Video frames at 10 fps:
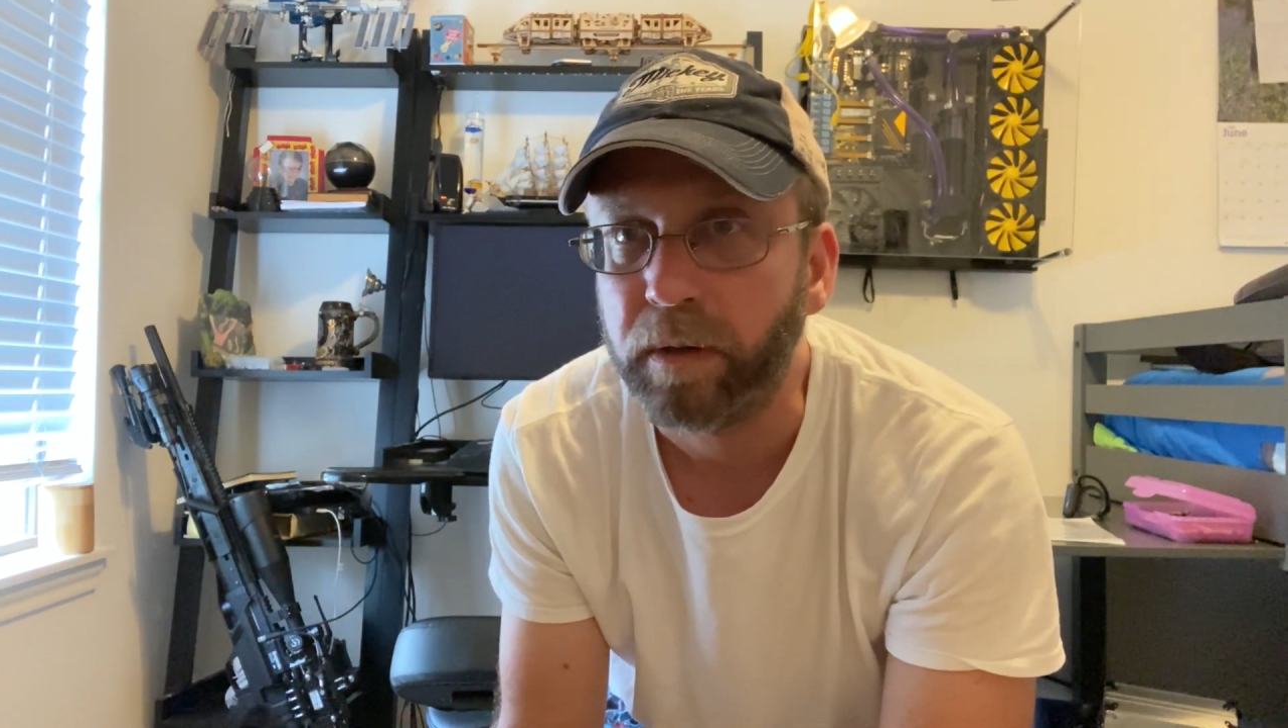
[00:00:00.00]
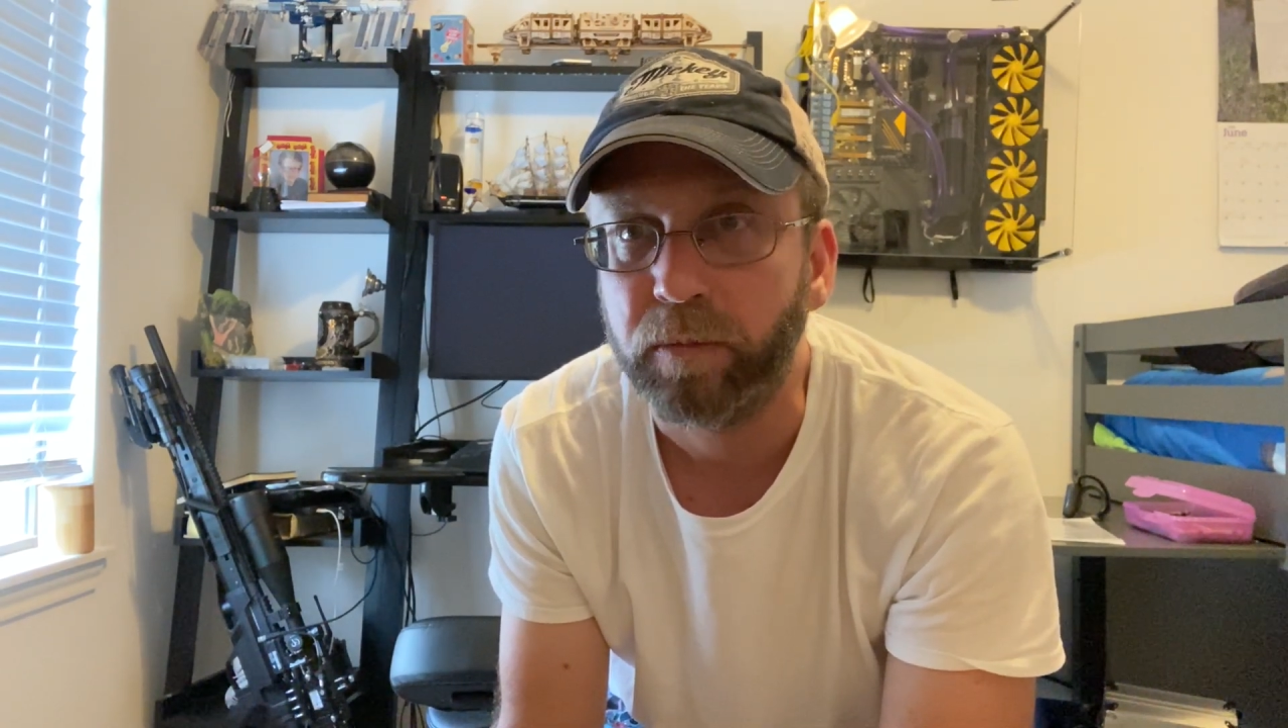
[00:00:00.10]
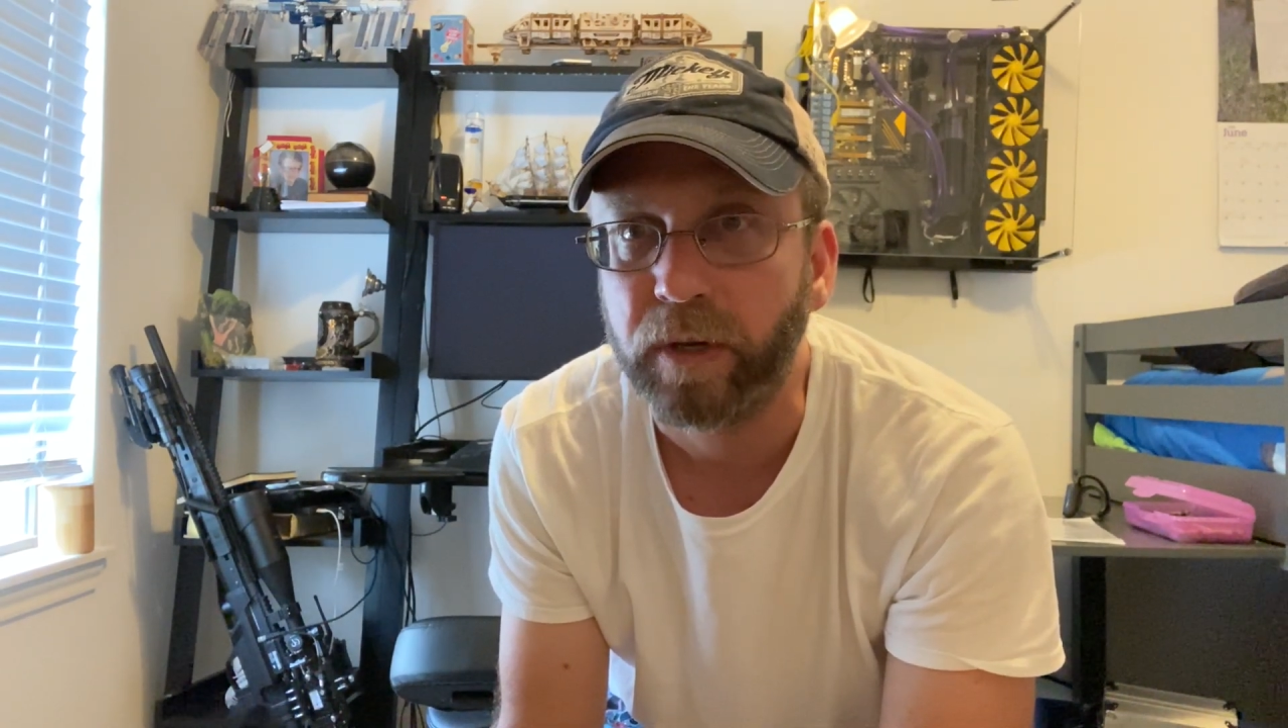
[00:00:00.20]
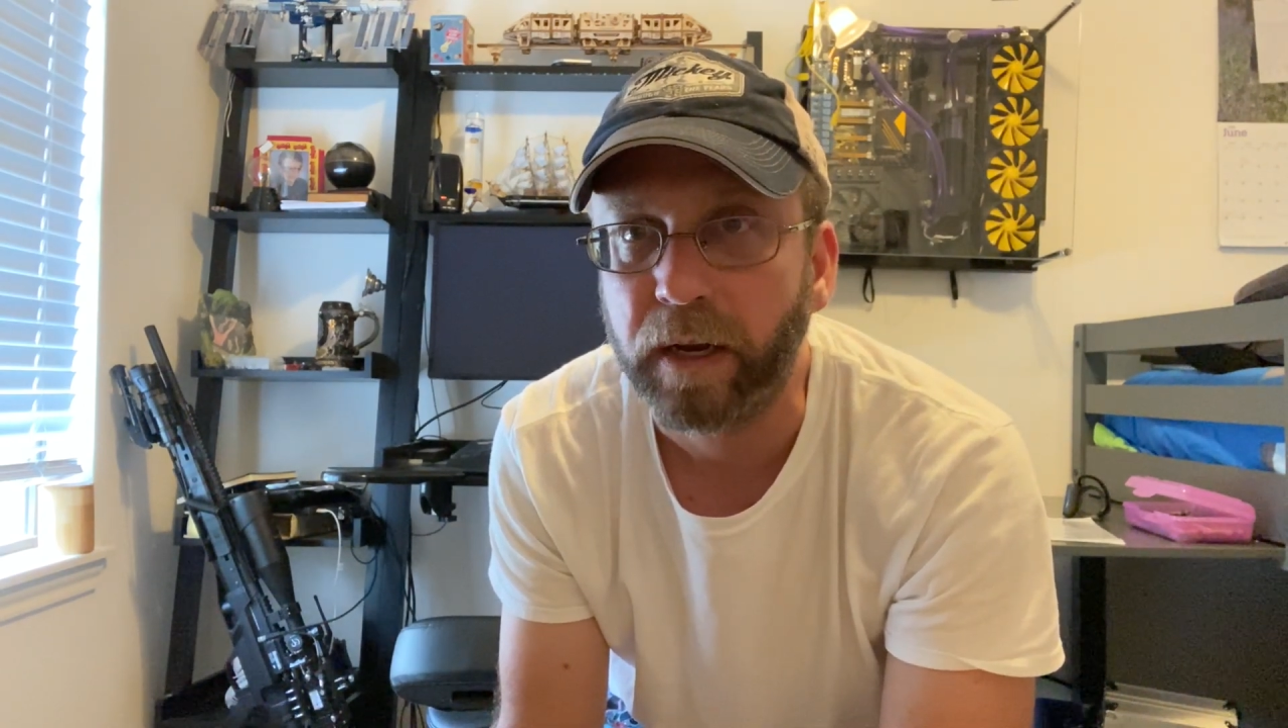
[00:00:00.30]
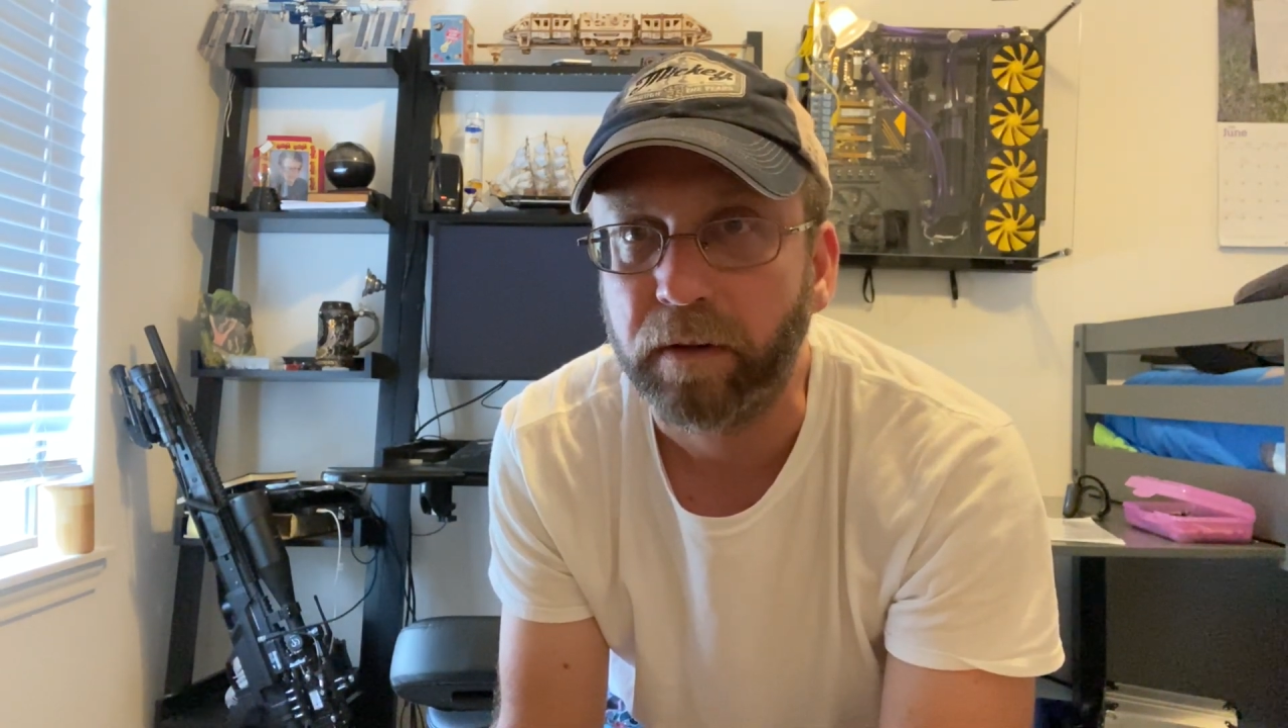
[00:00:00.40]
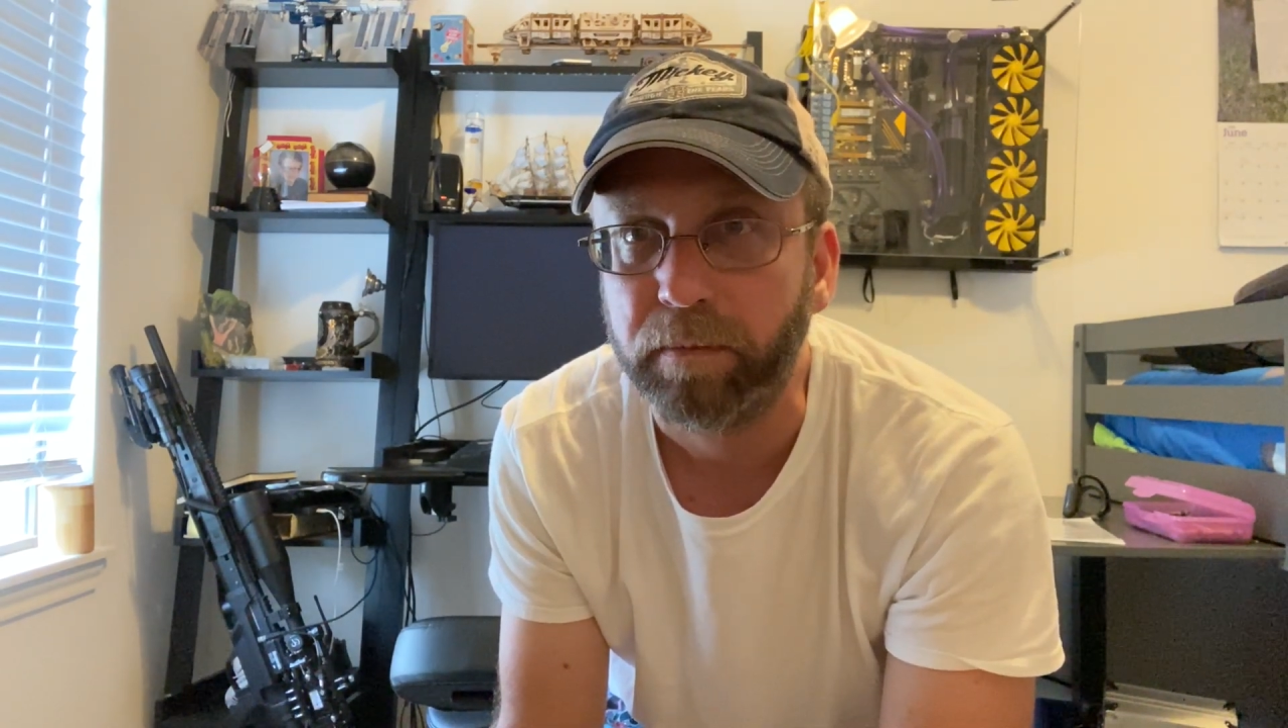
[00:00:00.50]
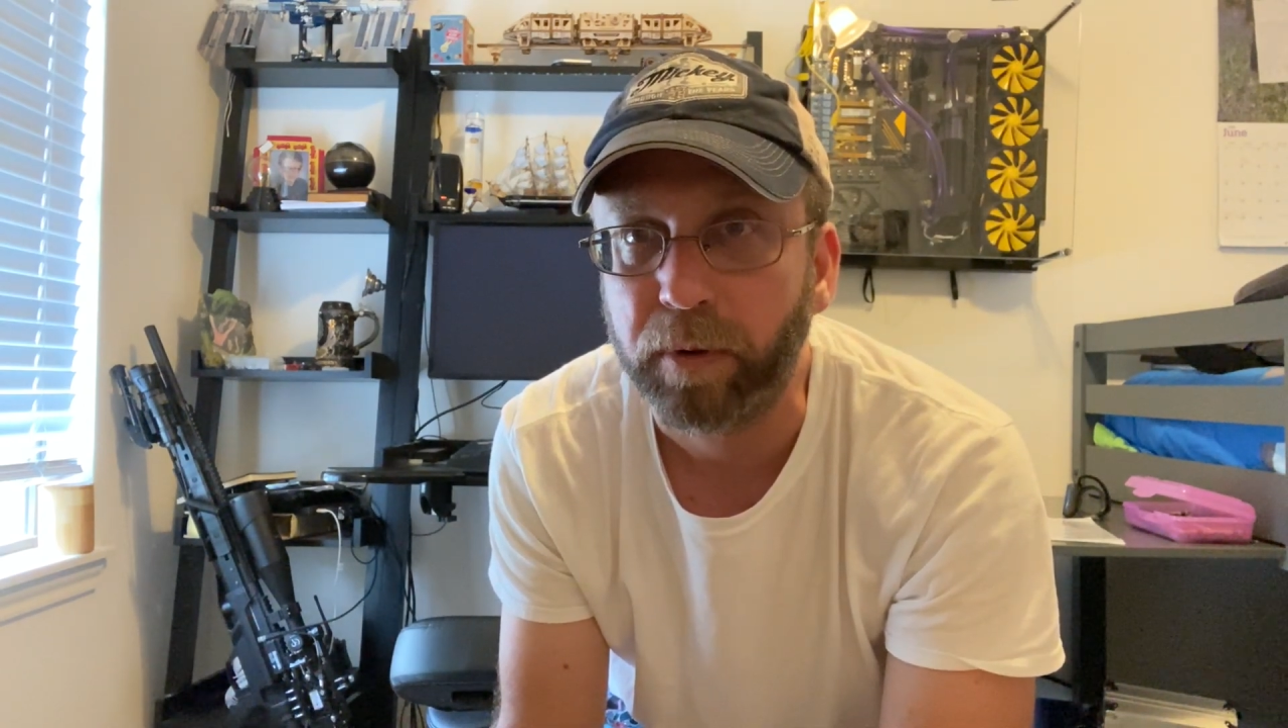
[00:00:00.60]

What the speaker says: objective